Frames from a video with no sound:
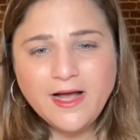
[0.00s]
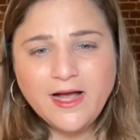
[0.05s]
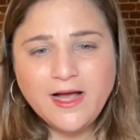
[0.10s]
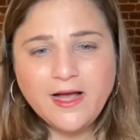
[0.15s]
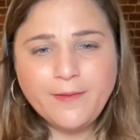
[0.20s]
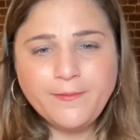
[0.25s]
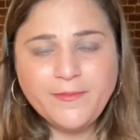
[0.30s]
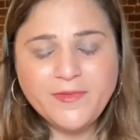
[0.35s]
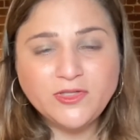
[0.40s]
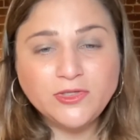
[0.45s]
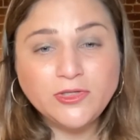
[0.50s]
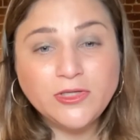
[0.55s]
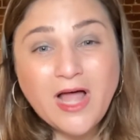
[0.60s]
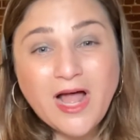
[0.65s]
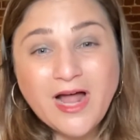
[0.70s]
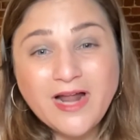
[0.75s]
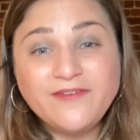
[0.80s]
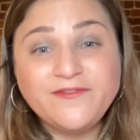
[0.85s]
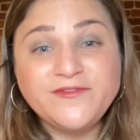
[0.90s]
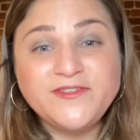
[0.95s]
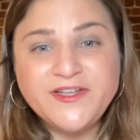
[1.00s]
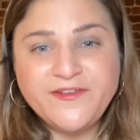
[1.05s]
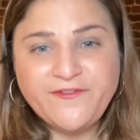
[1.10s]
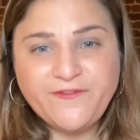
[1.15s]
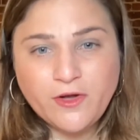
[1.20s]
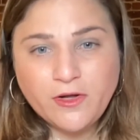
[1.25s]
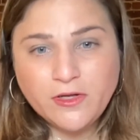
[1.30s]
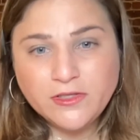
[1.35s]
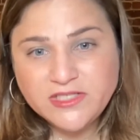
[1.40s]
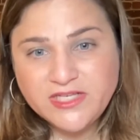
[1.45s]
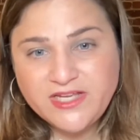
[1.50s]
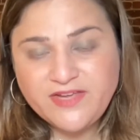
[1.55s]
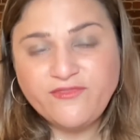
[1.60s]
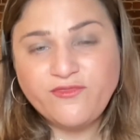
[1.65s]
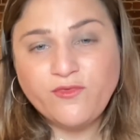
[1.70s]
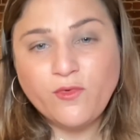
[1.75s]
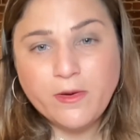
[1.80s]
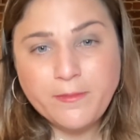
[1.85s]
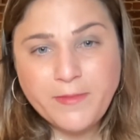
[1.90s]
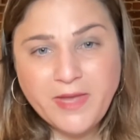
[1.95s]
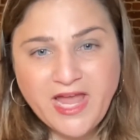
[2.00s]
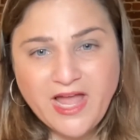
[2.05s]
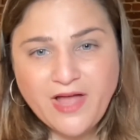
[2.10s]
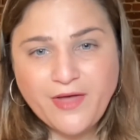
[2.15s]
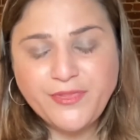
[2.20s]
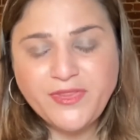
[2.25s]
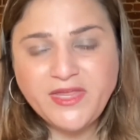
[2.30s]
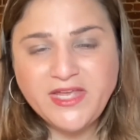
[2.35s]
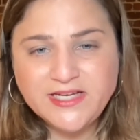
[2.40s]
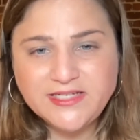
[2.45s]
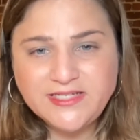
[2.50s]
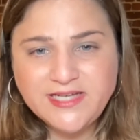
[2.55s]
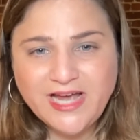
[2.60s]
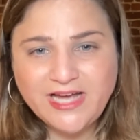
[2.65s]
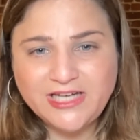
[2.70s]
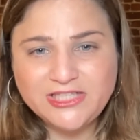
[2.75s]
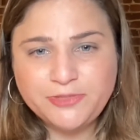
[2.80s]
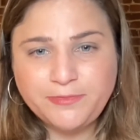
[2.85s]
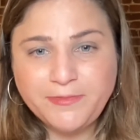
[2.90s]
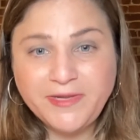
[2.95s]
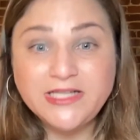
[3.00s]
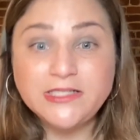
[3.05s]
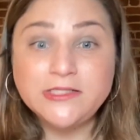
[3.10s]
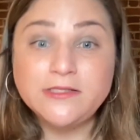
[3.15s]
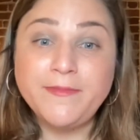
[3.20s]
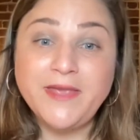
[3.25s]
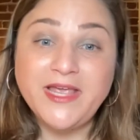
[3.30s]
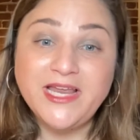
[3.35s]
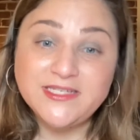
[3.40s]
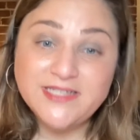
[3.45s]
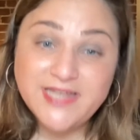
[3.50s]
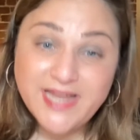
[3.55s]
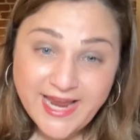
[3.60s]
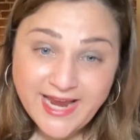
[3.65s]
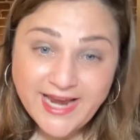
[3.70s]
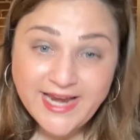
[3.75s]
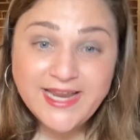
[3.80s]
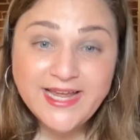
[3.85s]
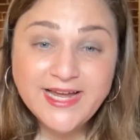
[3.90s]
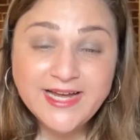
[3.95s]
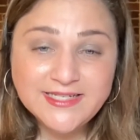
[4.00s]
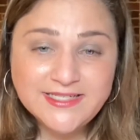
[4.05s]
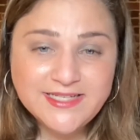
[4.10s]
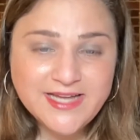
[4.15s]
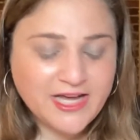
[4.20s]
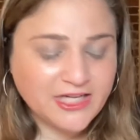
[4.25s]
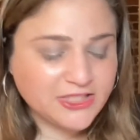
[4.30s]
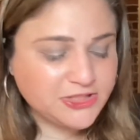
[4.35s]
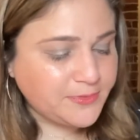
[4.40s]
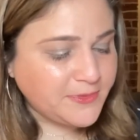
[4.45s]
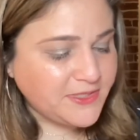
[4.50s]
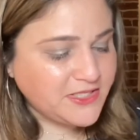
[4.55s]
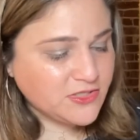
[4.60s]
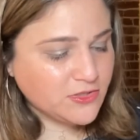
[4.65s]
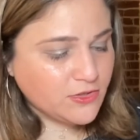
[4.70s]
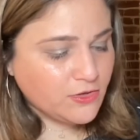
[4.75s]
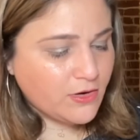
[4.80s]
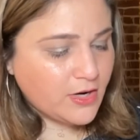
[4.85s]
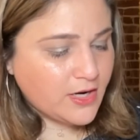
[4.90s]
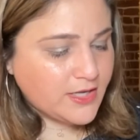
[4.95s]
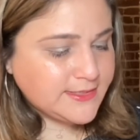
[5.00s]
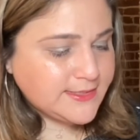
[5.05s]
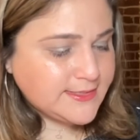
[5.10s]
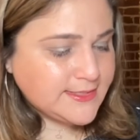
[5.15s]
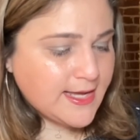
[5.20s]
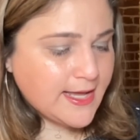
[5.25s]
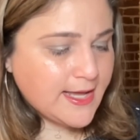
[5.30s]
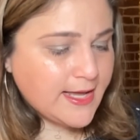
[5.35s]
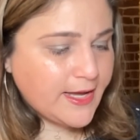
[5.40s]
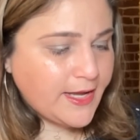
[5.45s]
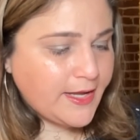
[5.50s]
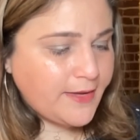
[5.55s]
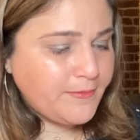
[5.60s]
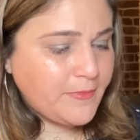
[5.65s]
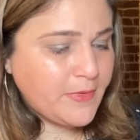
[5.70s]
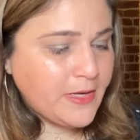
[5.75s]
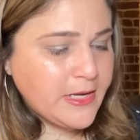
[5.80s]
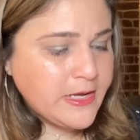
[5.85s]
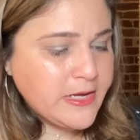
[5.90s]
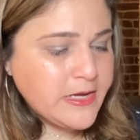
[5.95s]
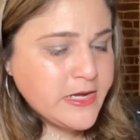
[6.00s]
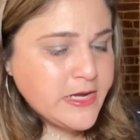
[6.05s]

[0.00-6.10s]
A lot of difficulty forming healthy attachments, maintaining attachments across time.